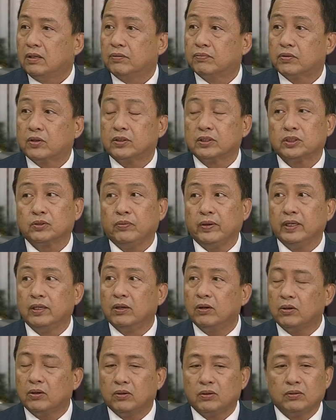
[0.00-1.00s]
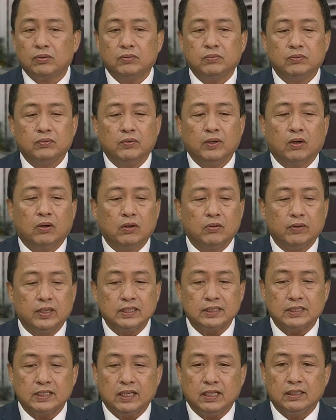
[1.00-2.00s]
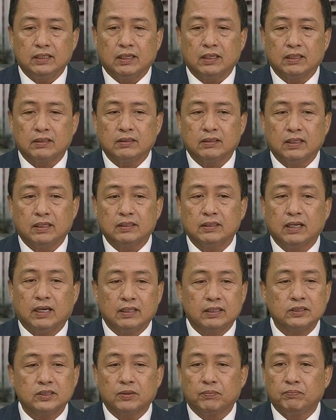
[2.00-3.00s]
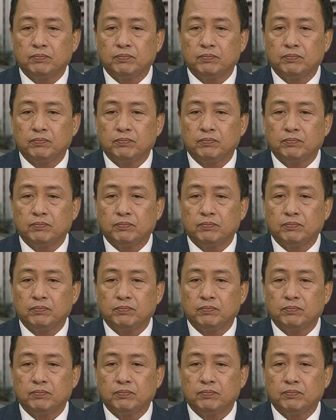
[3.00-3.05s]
Of course, we always say that dietary